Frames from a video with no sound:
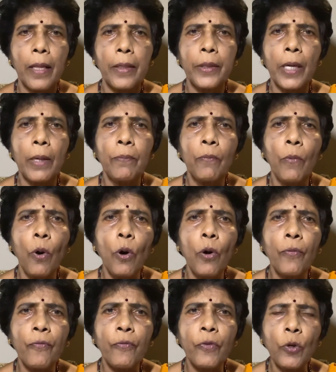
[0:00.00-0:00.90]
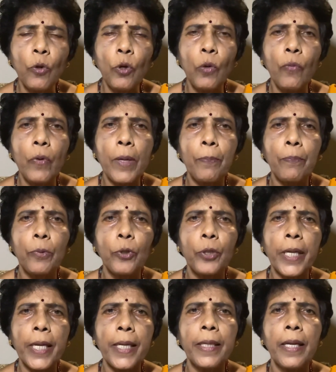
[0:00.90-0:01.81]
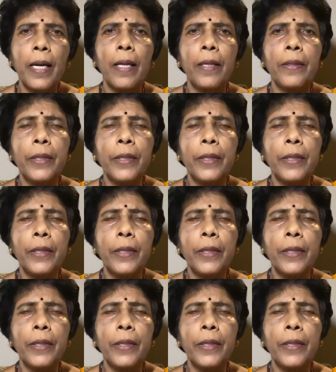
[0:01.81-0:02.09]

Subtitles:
The more fuel we put in,